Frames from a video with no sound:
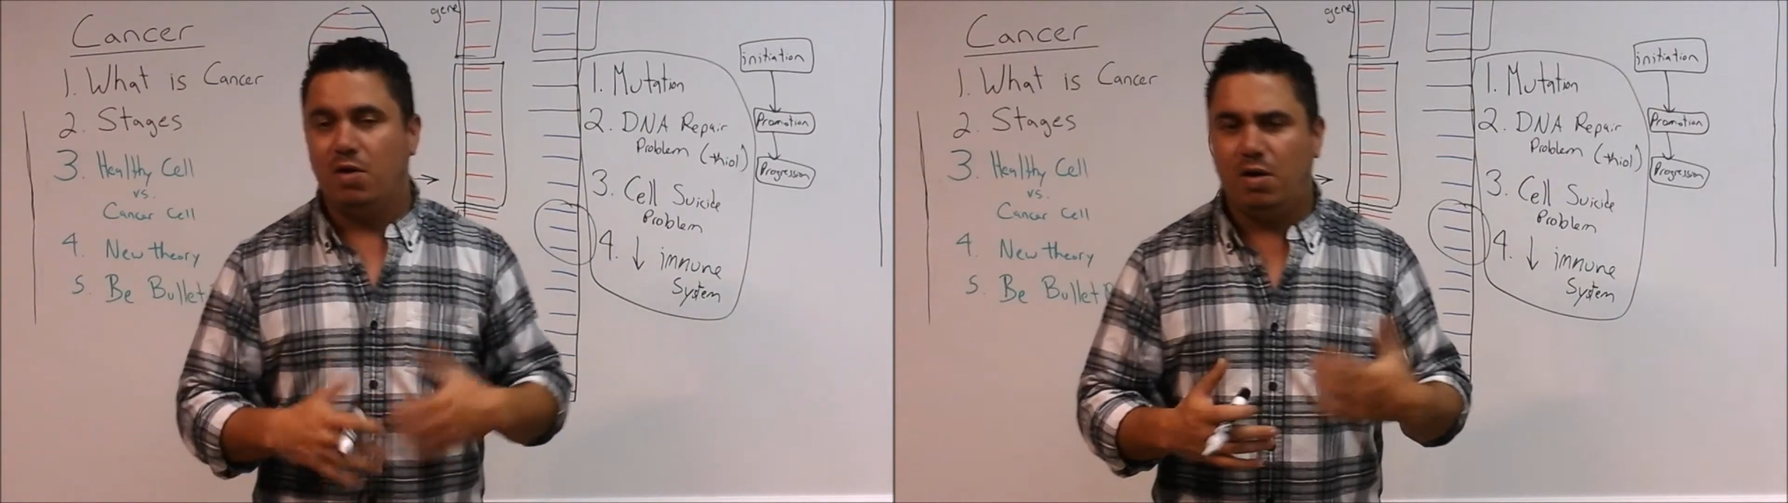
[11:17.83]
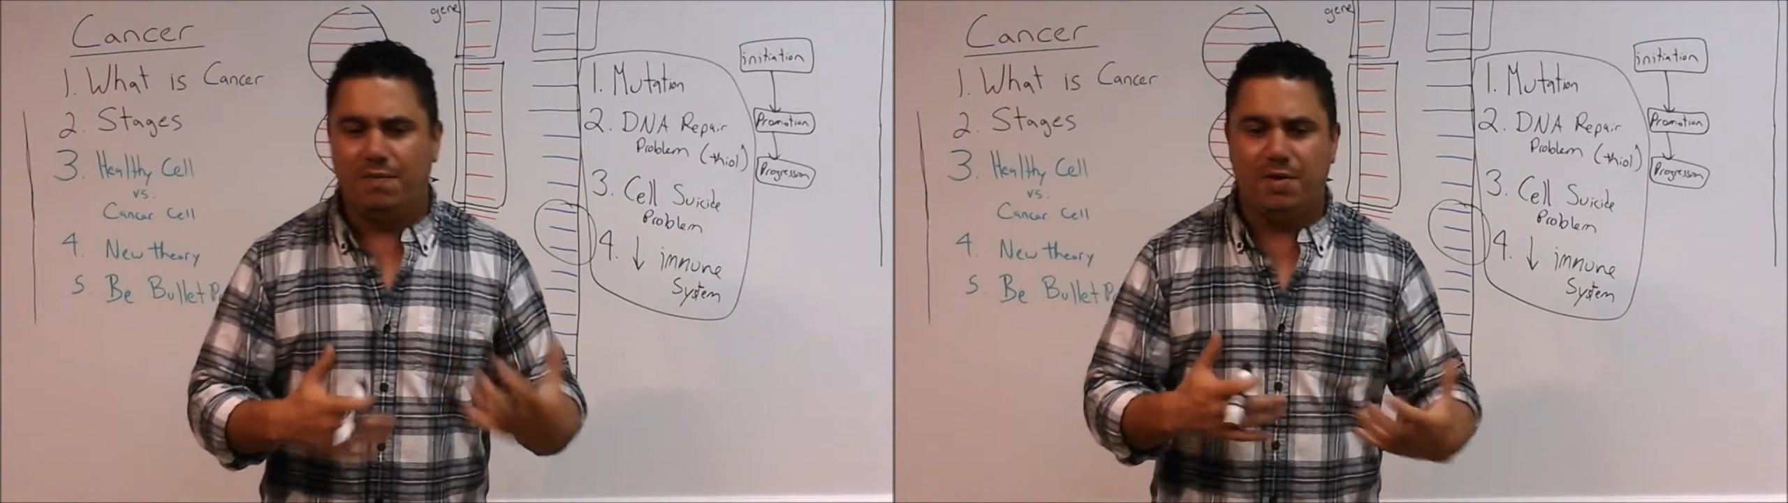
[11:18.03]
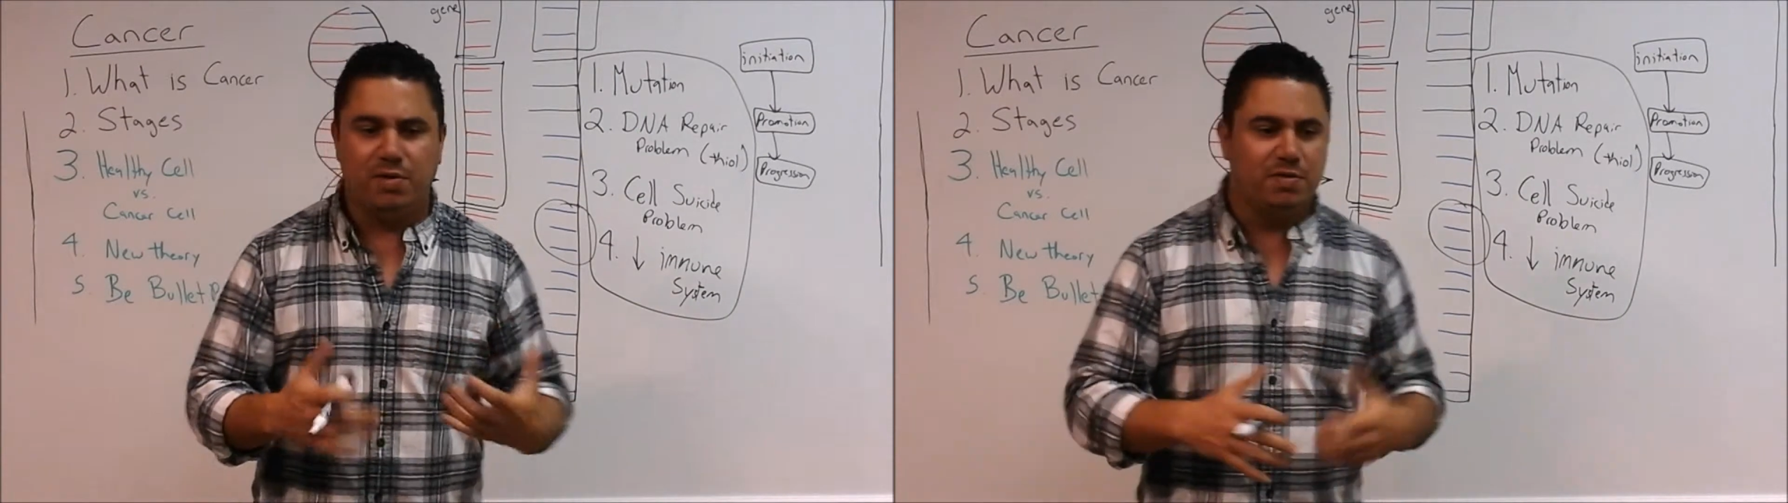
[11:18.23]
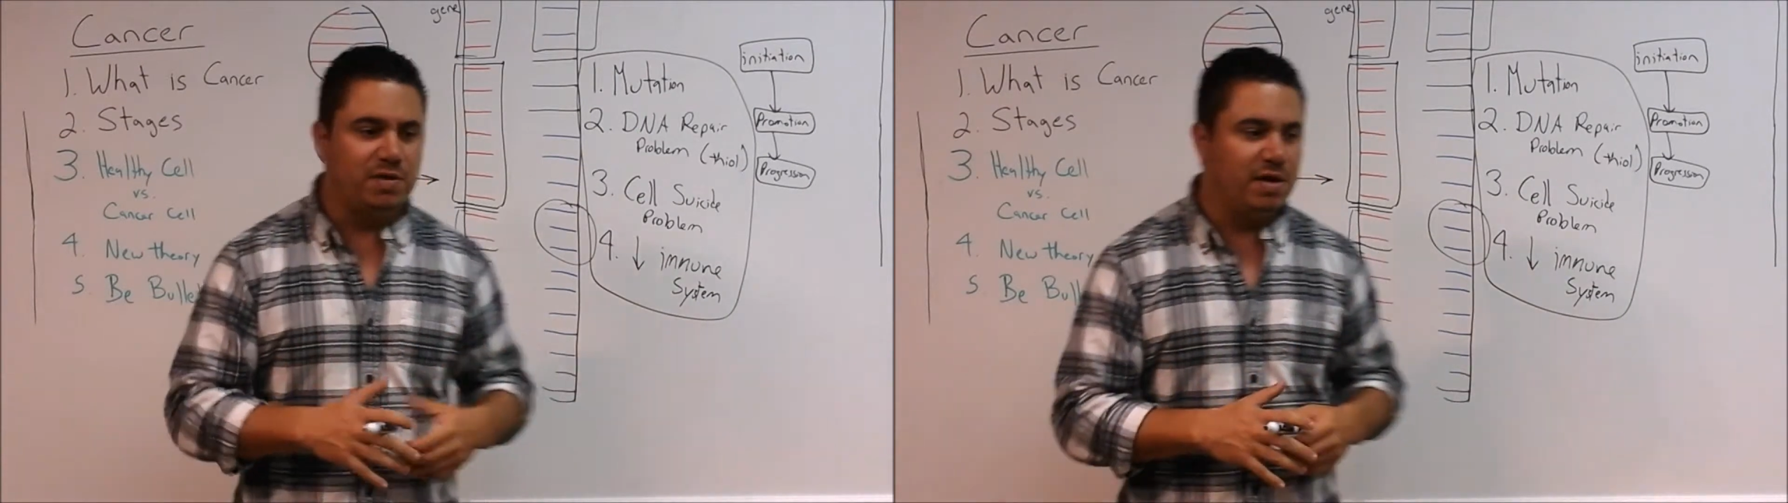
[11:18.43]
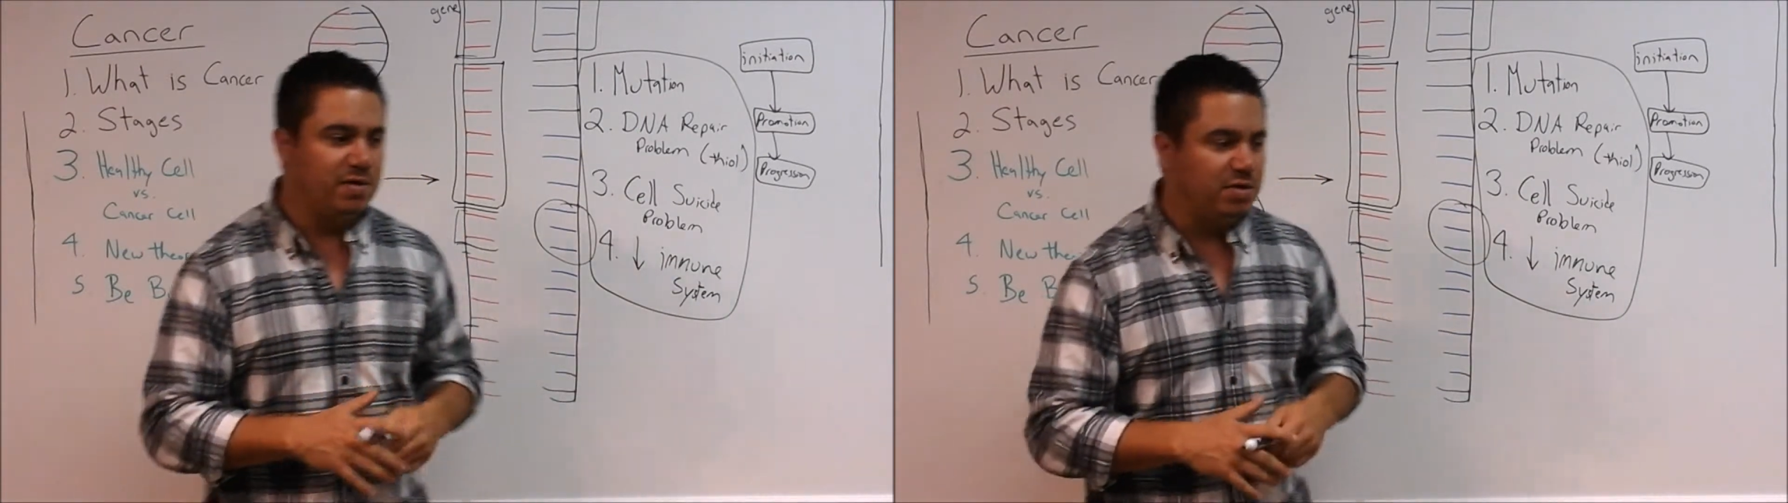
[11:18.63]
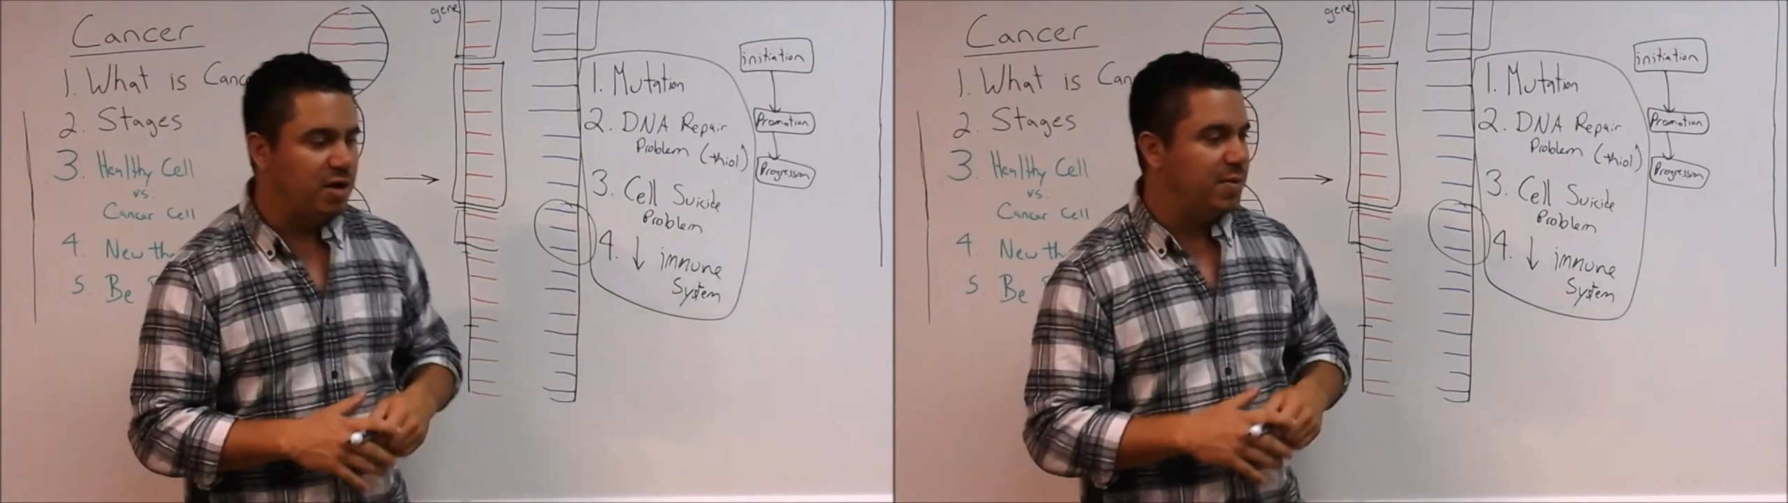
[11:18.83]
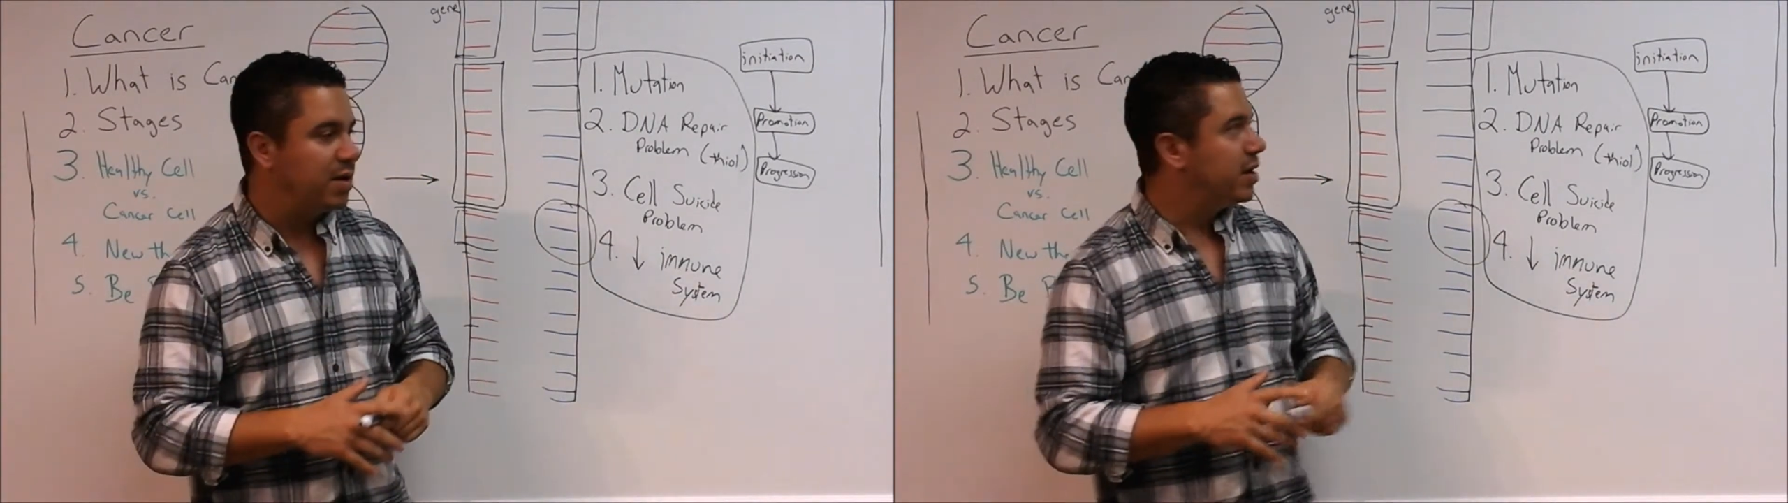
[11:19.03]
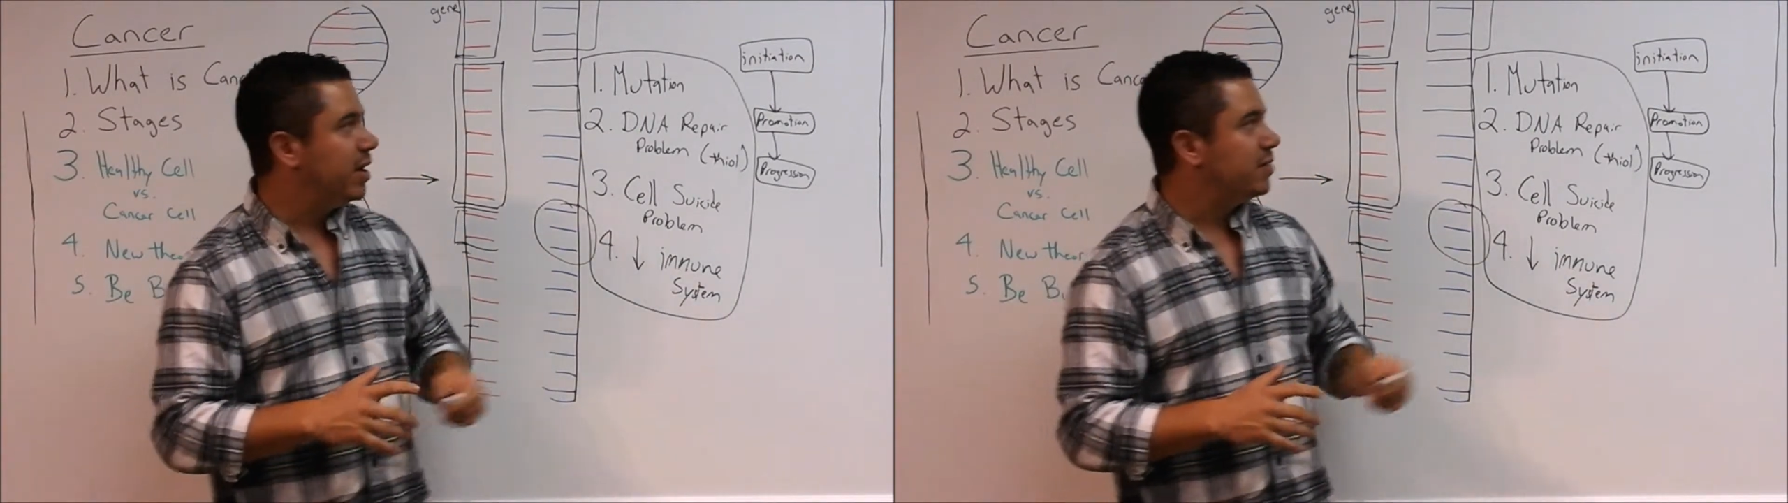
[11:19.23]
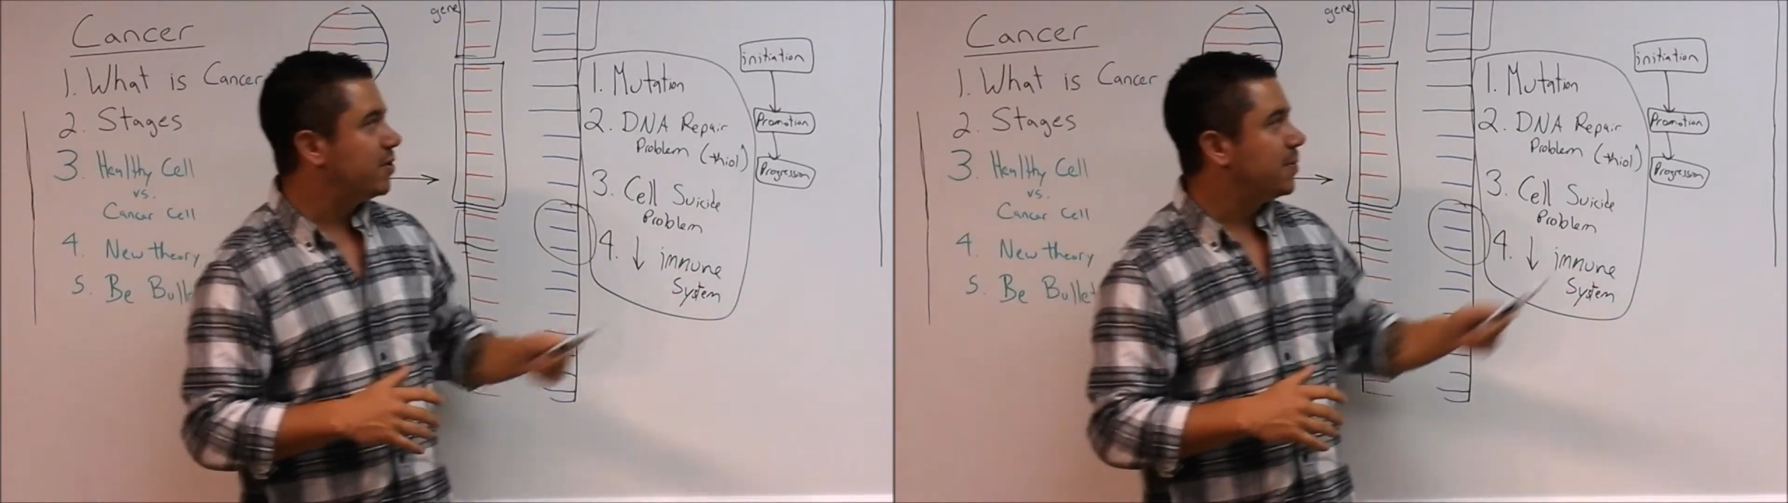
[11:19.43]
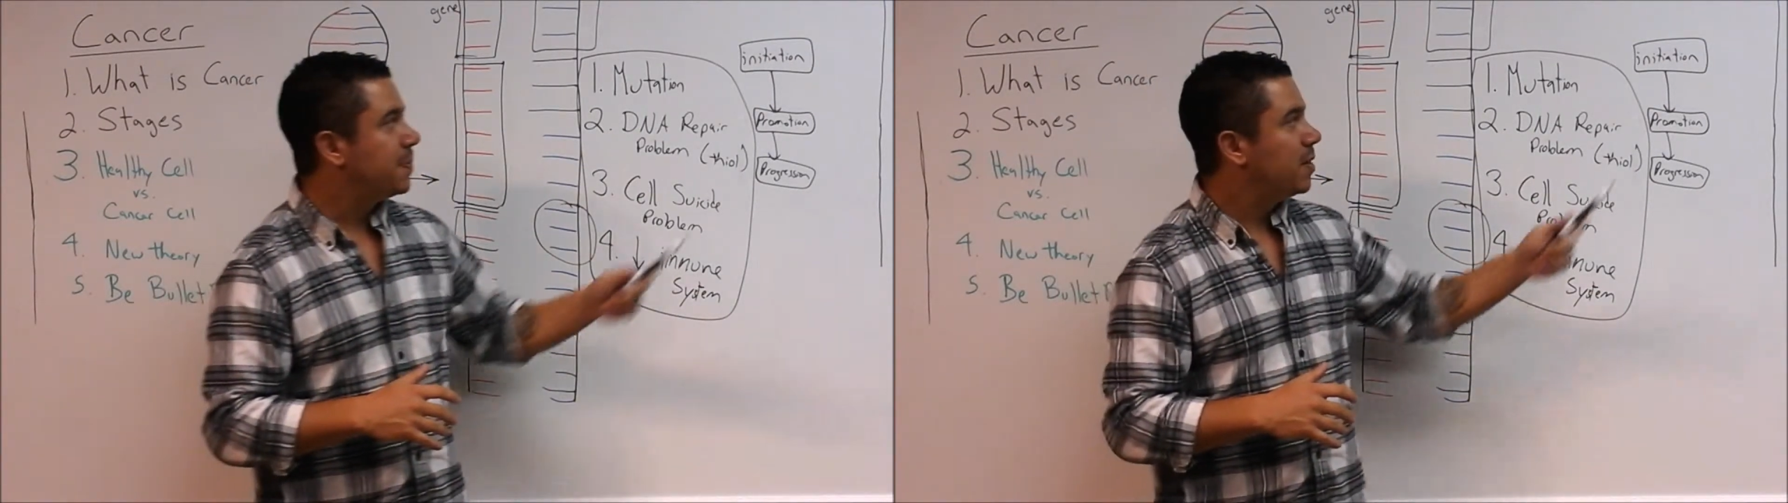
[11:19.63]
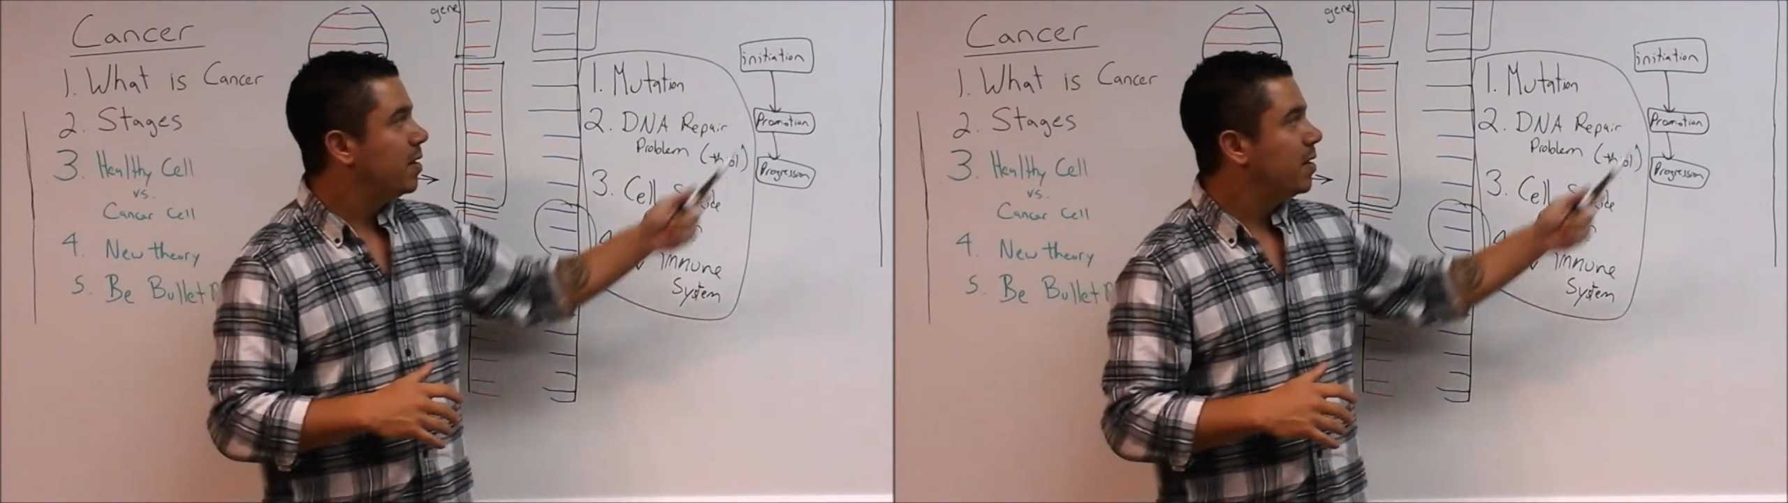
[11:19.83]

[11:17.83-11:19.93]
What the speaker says: all those things that you're talking about cancer.